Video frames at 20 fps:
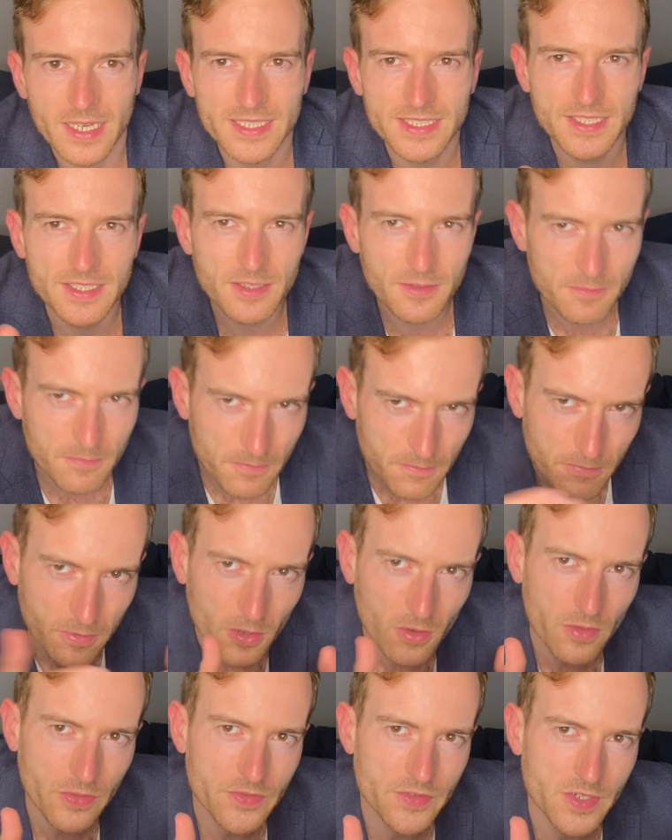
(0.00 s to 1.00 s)
I see them
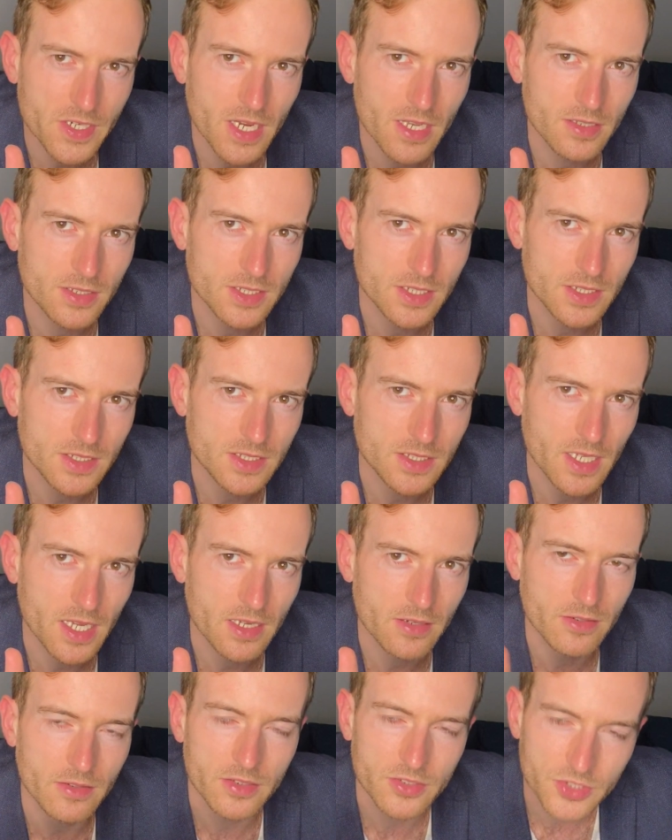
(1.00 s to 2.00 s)
both challenging
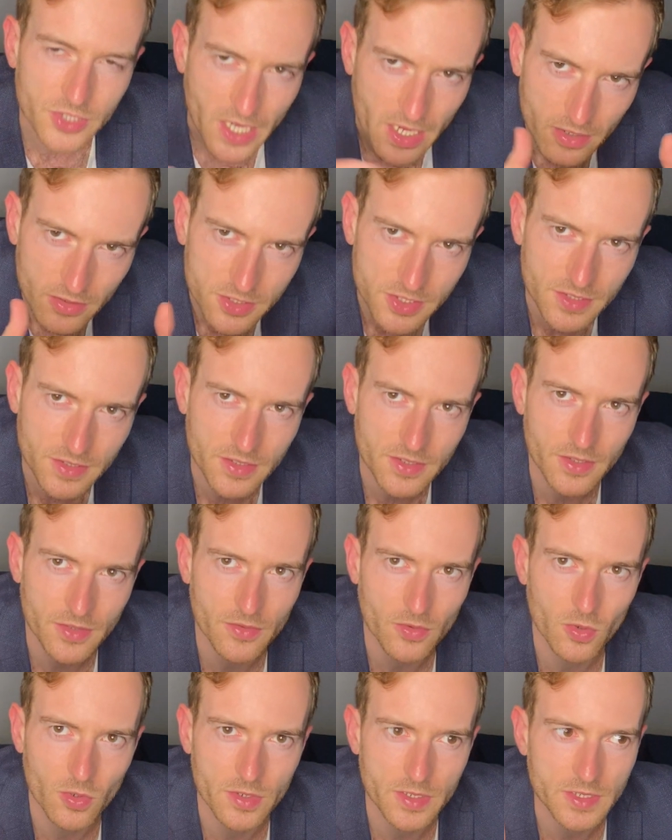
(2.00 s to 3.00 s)
Saturn, challenging the
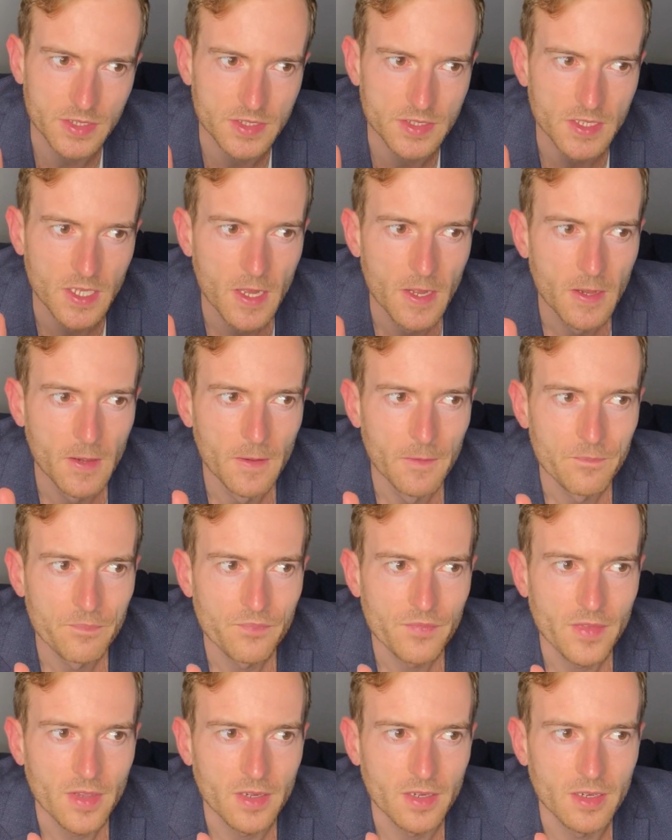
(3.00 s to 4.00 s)
authorities
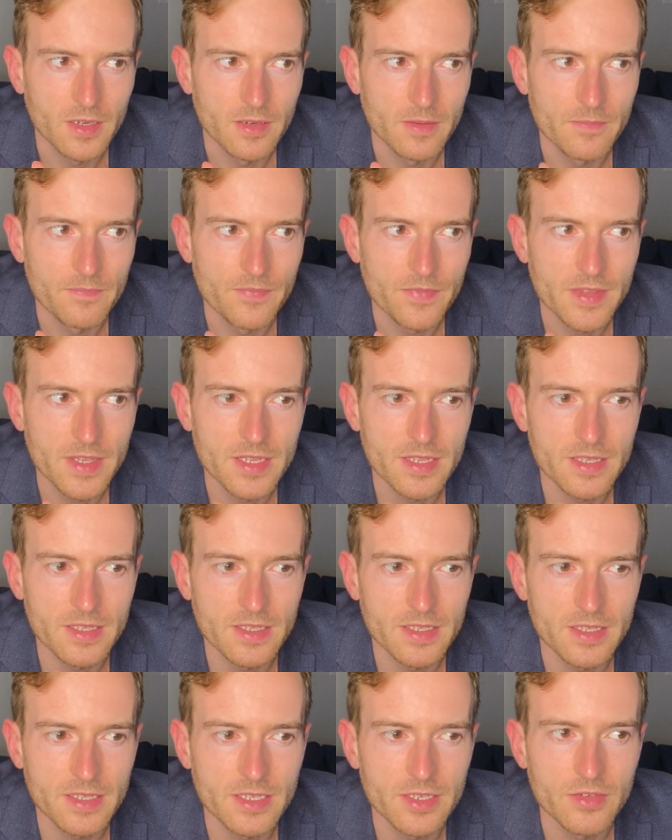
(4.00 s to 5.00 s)
um,
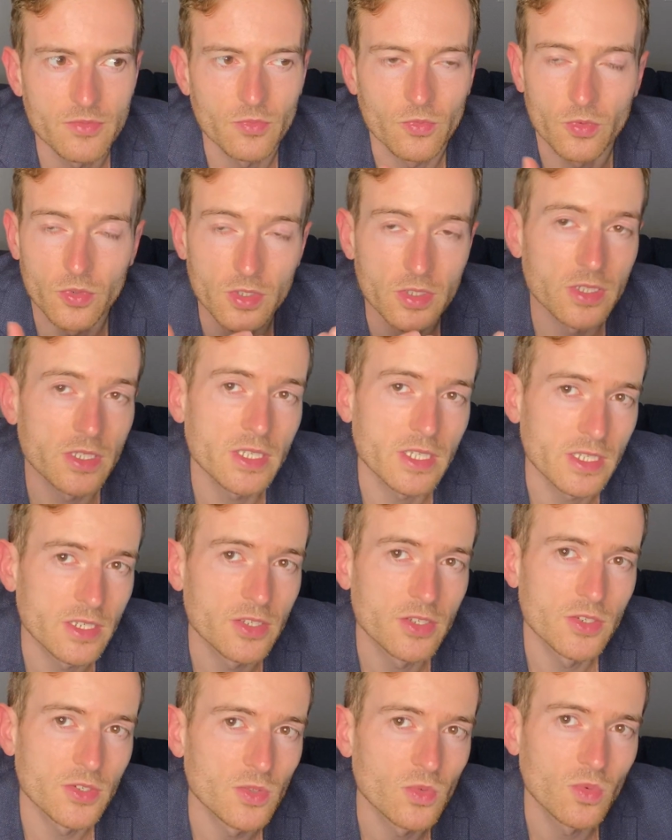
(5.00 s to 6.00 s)
in really
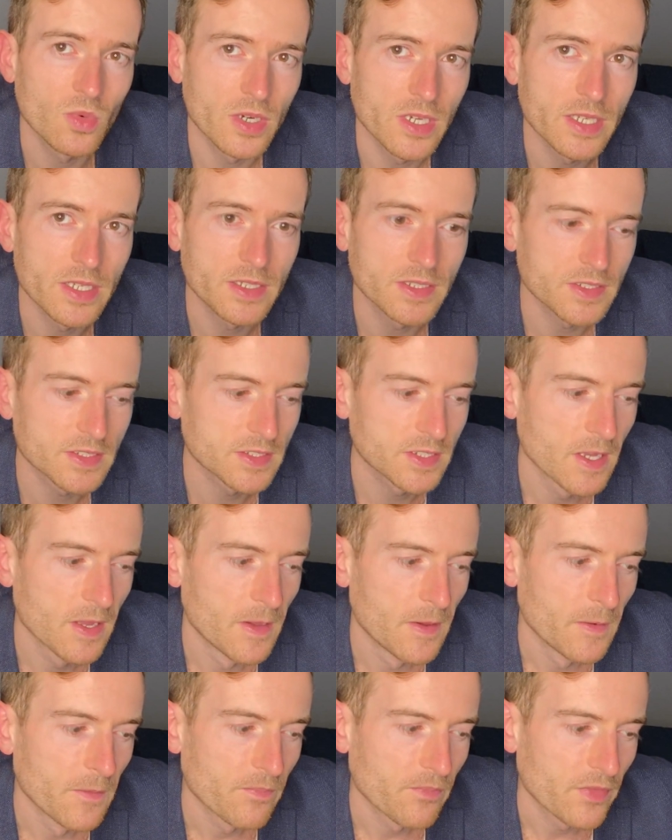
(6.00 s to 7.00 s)
in new ways.
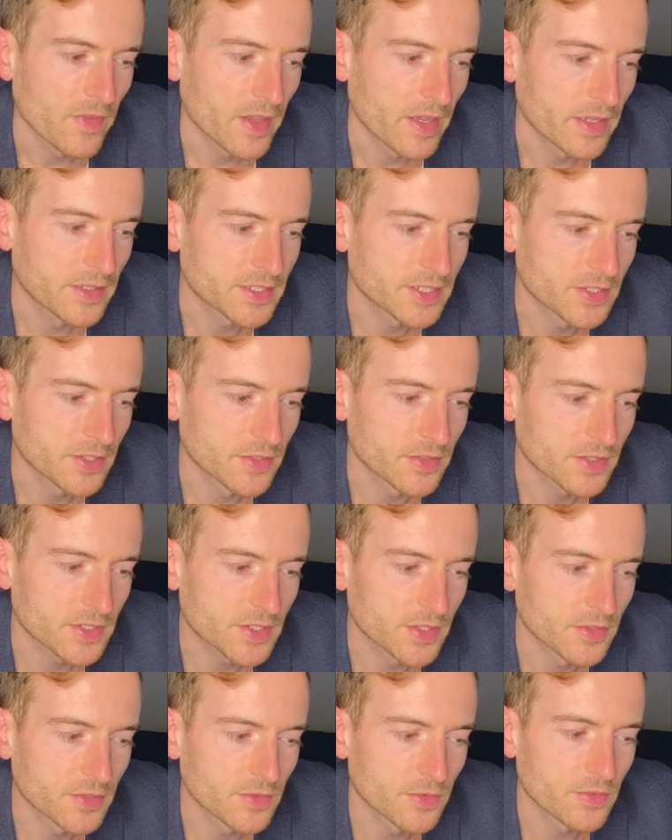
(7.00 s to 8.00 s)
And so,
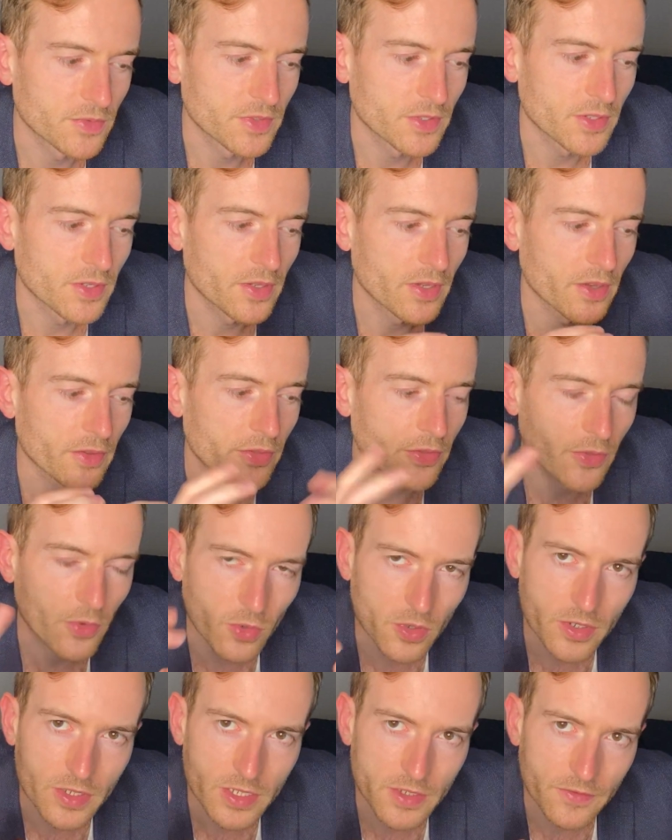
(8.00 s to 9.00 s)
so the
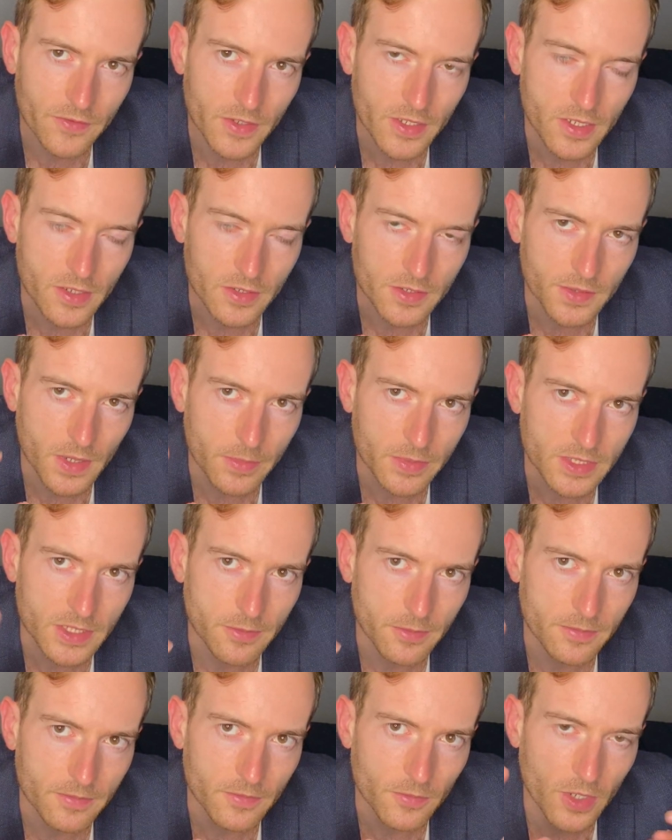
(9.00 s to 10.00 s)
authority figures
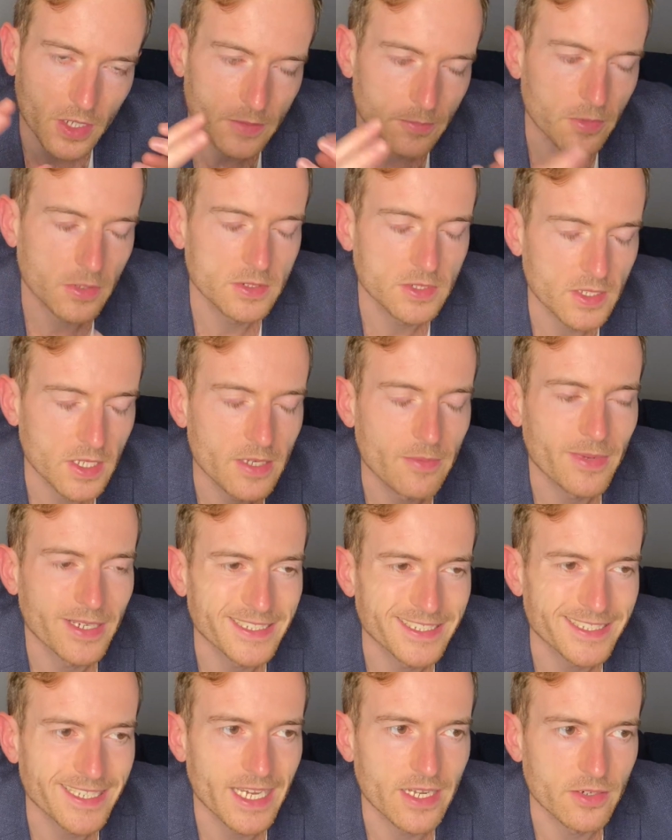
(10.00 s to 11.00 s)
represent, represented by
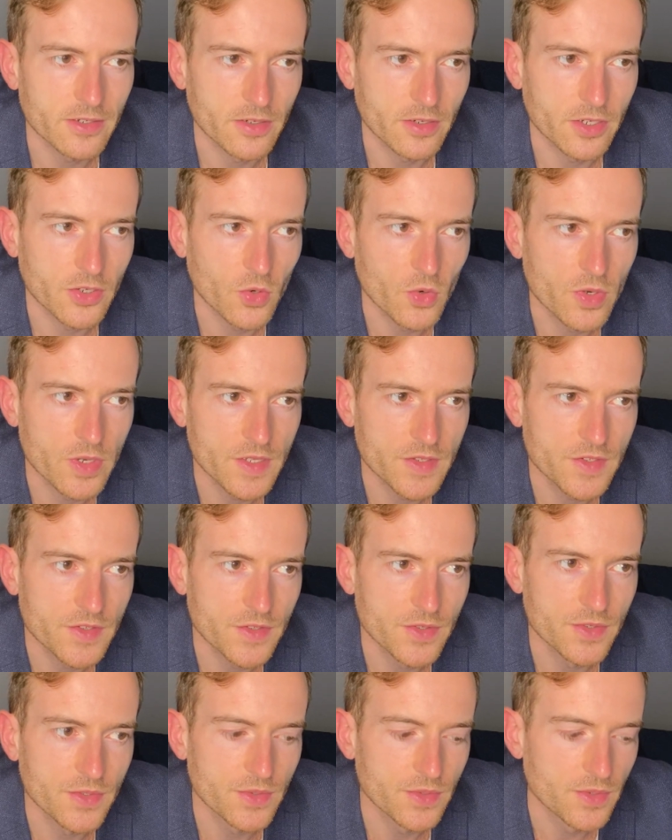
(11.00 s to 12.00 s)
Saturn are going
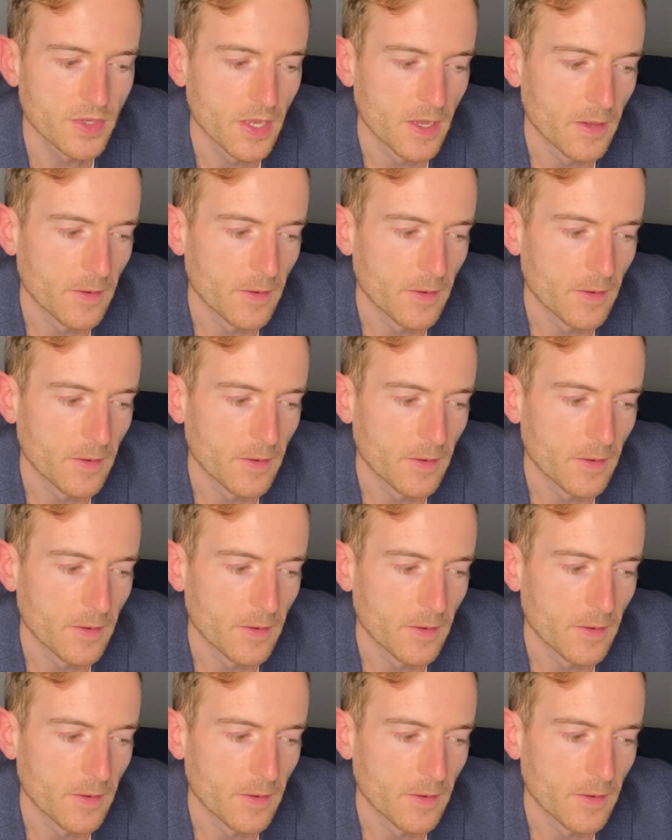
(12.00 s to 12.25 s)
to